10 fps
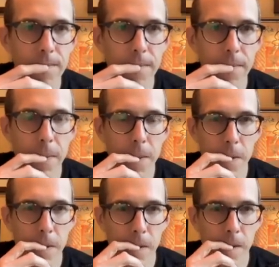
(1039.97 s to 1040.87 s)
especially
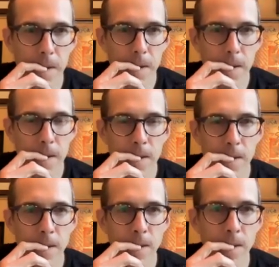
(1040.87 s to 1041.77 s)
like from a
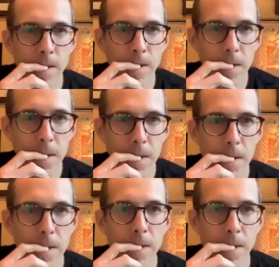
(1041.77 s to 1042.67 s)
cross background,
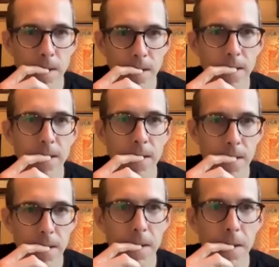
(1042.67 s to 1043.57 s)
like in
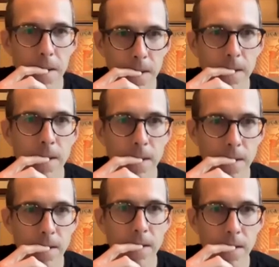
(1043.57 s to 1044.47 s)
cross, yeah, you just go as
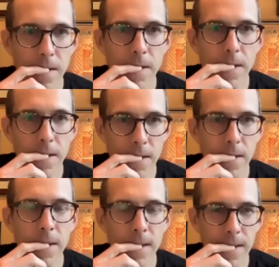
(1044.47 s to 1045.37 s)
hard as you can
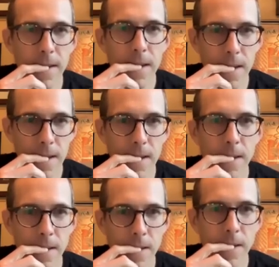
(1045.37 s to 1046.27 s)
from the very
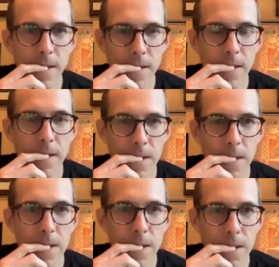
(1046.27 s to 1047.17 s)
beginning.
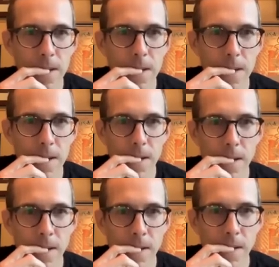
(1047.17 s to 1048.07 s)
But in road,
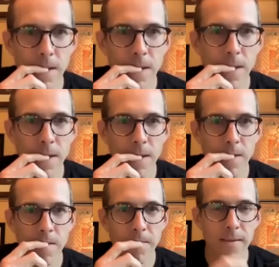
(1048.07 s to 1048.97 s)
that's
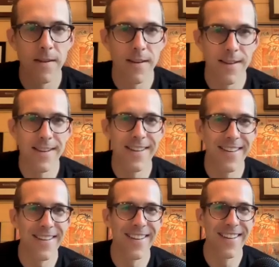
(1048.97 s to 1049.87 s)
not what you do
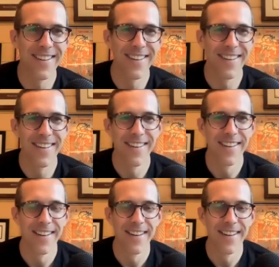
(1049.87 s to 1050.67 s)
really. And